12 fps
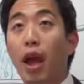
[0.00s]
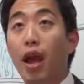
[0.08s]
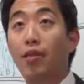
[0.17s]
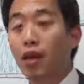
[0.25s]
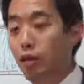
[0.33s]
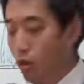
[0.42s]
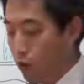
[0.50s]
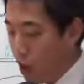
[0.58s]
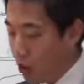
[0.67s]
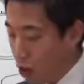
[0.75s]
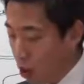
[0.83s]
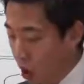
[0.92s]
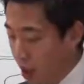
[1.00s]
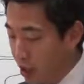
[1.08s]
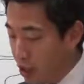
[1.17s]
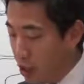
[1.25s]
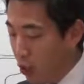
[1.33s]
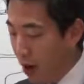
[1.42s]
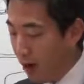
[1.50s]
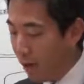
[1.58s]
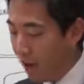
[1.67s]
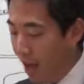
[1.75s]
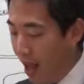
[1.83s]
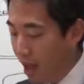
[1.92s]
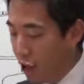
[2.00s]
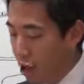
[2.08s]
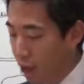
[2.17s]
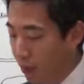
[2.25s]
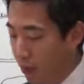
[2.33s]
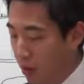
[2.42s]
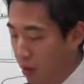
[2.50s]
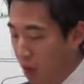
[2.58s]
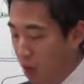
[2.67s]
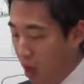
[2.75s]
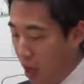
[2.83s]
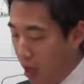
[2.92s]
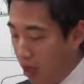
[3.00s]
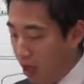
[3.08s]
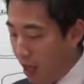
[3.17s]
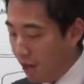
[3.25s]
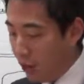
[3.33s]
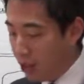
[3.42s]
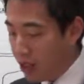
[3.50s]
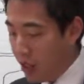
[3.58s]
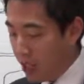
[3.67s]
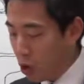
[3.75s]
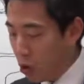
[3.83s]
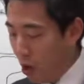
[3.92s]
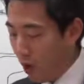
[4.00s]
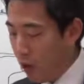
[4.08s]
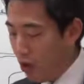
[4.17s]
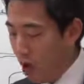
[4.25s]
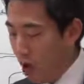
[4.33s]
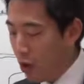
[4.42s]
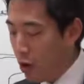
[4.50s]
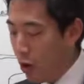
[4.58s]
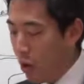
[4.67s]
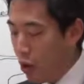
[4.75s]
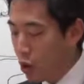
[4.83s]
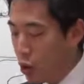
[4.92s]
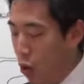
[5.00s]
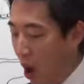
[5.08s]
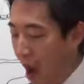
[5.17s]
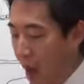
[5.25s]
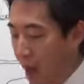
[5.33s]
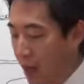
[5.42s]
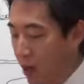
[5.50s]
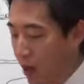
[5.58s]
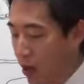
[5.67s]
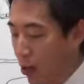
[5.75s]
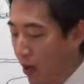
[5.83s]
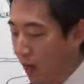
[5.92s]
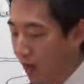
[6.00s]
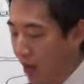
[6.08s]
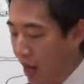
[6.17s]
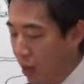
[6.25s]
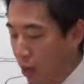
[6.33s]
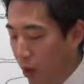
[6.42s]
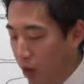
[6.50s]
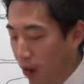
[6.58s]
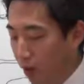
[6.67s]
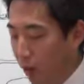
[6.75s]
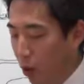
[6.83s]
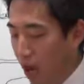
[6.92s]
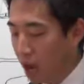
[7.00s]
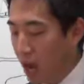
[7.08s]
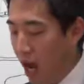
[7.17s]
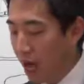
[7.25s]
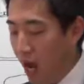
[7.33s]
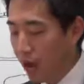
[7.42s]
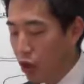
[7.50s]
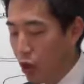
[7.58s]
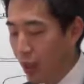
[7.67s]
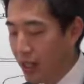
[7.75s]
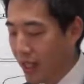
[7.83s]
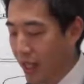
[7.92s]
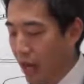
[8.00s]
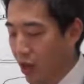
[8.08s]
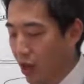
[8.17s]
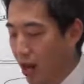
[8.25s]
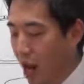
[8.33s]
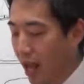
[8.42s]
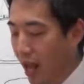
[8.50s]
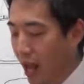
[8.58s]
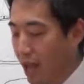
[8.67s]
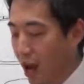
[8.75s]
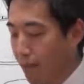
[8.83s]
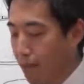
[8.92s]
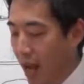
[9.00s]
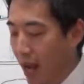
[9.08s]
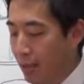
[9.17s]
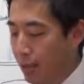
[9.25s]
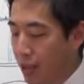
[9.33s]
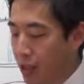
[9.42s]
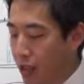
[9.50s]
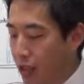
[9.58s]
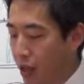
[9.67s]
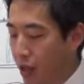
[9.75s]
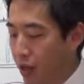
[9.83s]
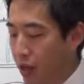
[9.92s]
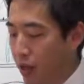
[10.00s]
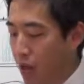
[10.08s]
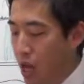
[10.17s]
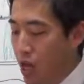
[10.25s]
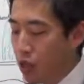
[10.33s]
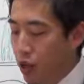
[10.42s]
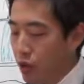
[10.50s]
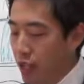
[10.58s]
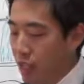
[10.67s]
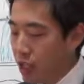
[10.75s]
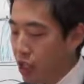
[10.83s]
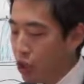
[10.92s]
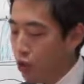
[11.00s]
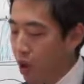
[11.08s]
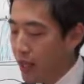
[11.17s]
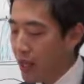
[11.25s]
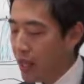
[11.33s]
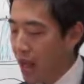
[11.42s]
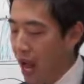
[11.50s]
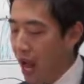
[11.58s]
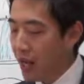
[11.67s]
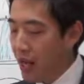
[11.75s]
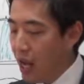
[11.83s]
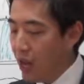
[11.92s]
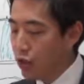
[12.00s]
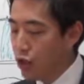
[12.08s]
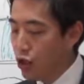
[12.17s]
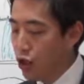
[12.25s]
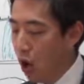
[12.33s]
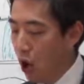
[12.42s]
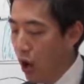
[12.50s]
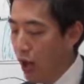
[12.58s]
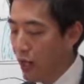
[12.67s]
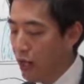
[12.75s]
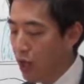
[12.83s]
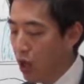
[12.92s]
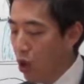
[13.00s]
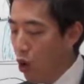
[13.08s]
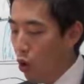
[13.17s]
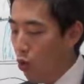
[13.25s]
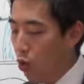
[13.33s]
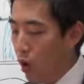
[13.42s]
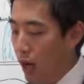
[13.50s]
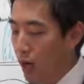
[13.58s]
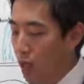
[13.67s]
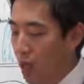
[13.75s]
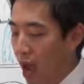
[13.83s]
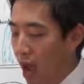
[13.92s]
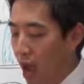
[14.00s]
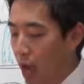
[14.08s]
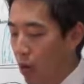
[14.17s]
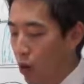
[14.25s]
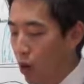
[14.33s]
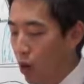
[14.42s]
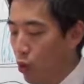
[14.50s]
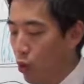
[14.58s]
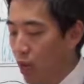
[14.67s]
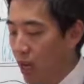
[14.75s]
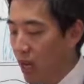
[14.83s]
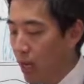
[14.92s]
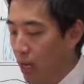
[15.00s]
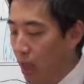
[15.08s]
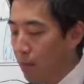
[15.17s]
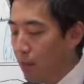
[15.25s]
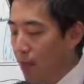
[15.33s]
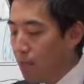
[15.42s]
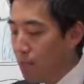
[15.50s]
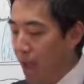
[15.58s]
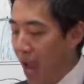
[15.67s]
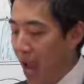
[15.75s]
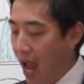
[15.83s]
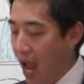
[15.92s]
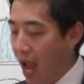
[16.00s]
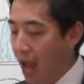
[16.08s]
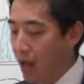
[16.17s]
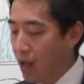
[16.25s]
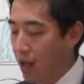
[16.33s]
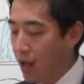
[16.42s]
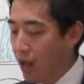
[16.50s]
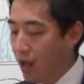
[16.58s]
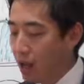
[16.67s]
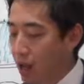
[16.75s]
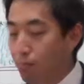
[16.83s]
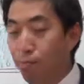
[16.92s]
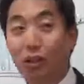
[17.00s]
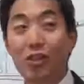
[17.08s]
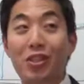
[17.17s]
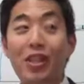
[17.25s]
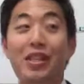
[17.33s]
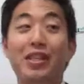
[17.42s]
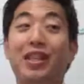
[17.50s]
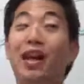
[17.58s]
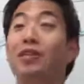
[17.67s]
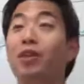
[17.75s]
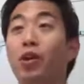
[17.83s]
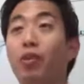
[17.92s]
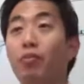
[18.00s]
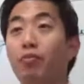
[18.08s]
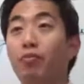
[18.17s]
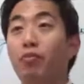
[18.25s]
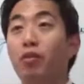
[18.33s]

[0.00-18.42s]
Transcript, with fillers: and then you conjoin into one flesh. Look at verse 6 Wherefore there are no more twain, but one flesh. What therefore God hath joined together, let not man put asunder. Amen. So this is what God joined one man and one woman. But man puts it asunder.